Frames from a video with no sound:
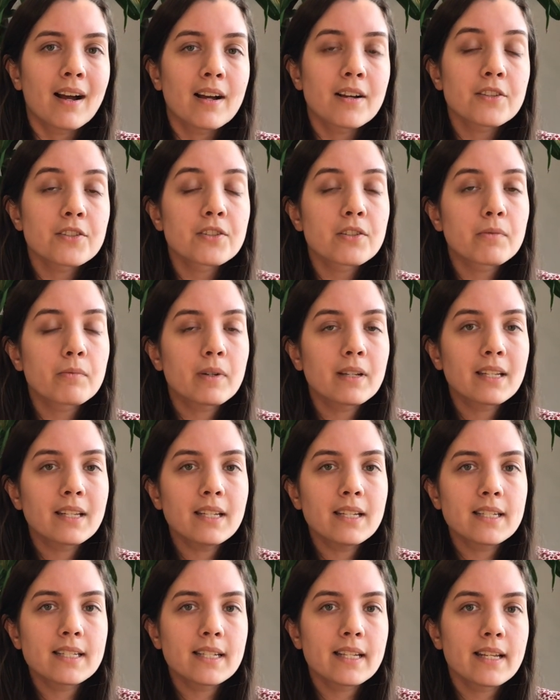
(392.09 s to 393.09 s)
So what
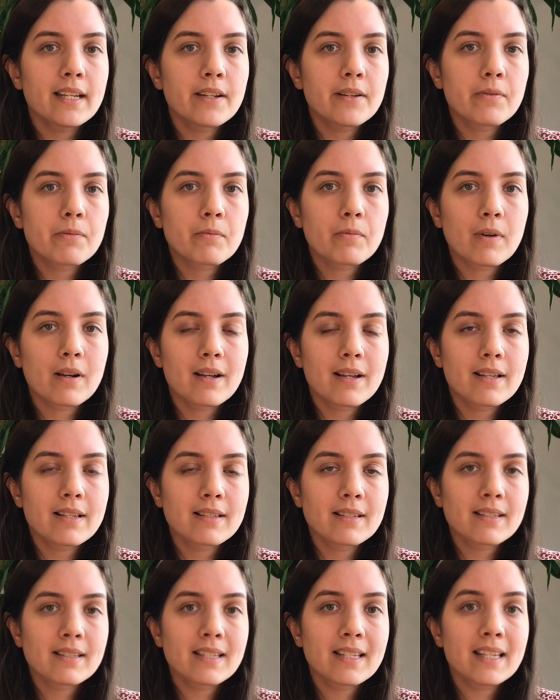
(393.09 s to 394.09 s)
he did
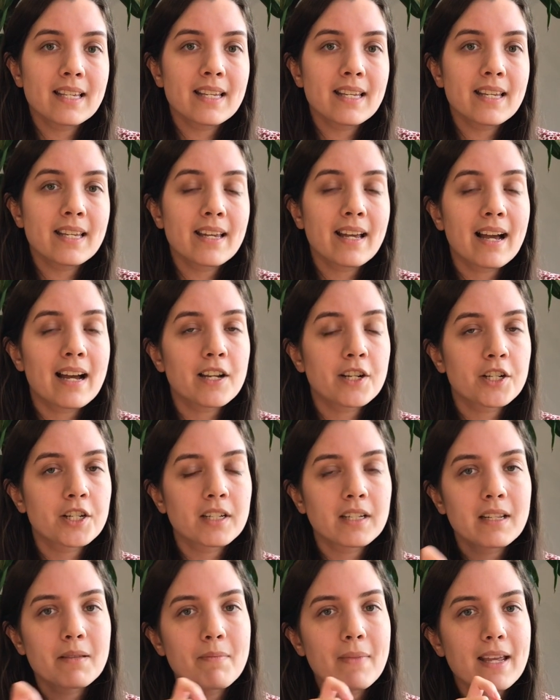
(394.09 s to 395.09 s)
was he
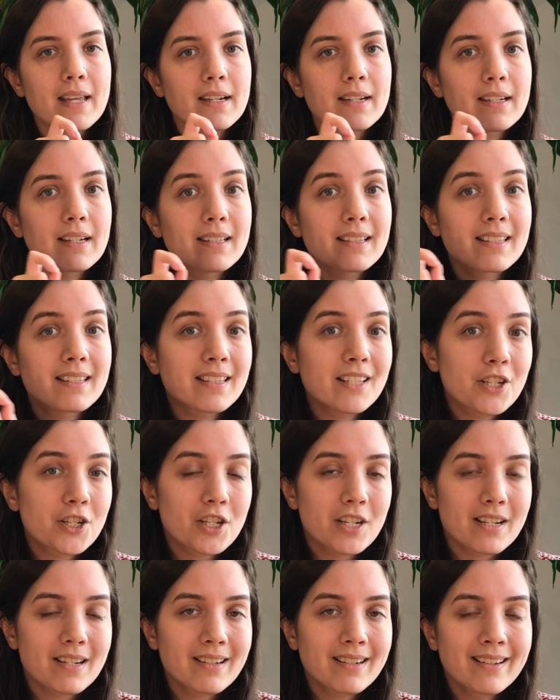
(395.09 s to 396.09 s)
actually made an
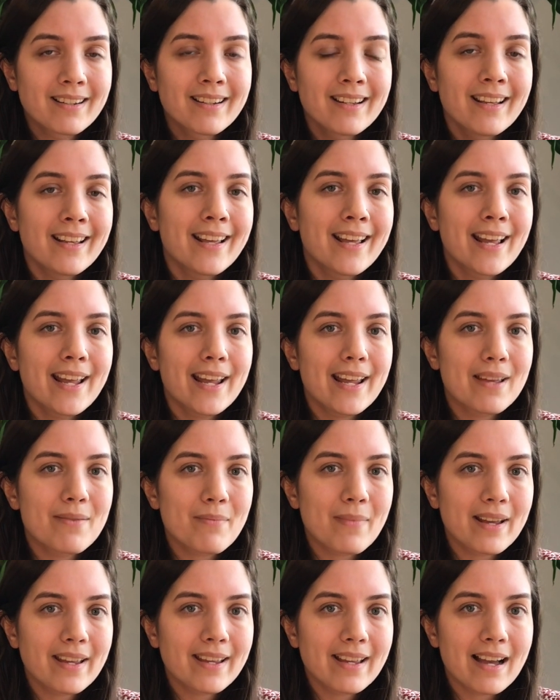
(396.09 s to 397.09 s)
incision in
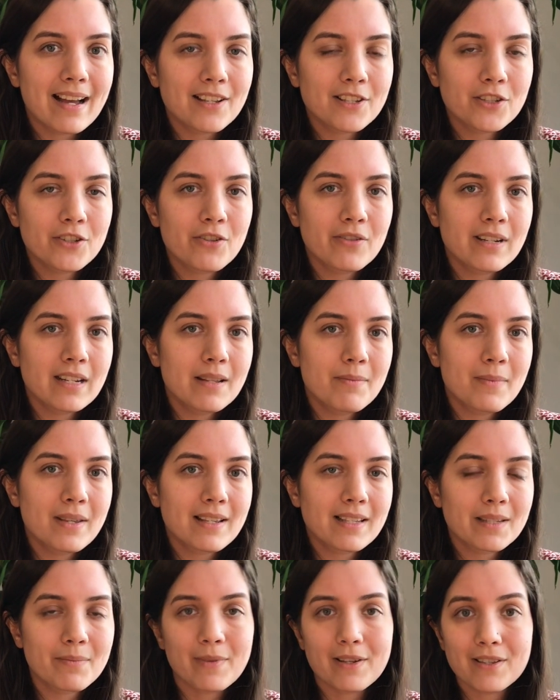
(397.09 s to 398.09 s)
my
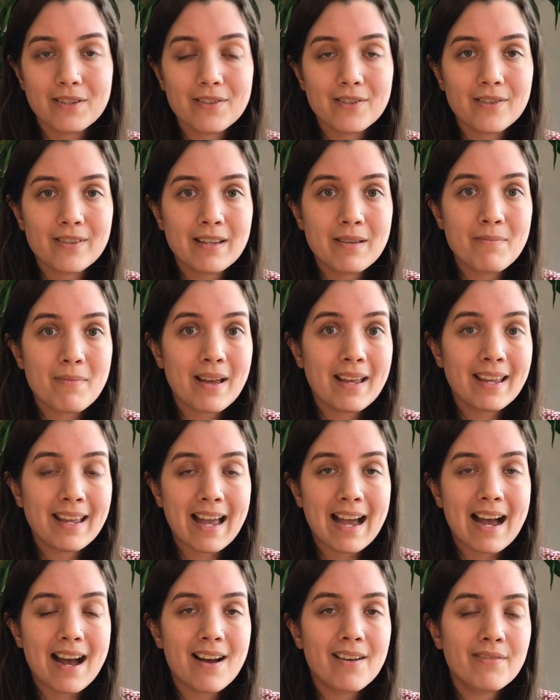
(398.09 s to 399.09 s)
gastrocnemius muscle in my
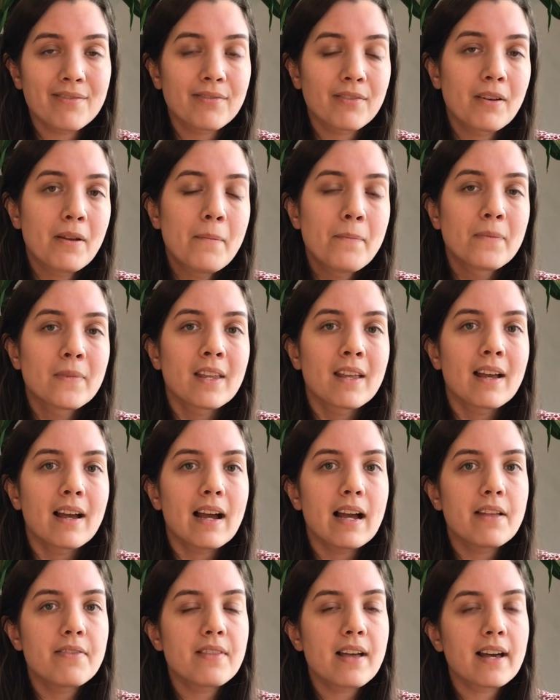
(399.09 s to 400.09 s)
calf,
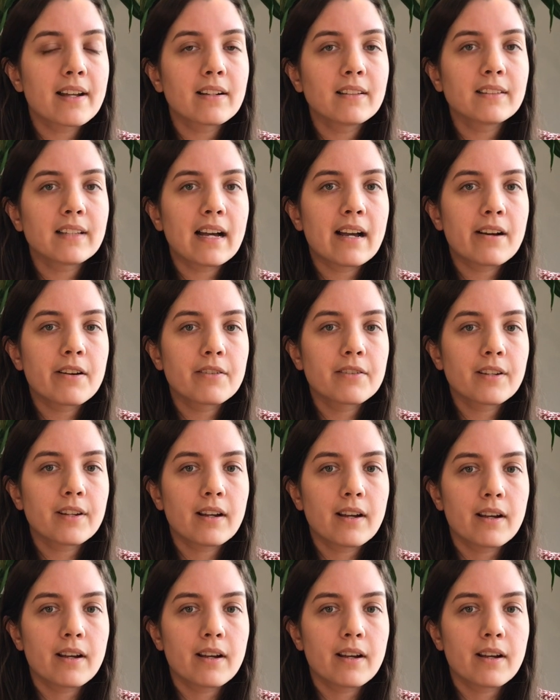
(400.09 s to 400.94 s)
and that allowed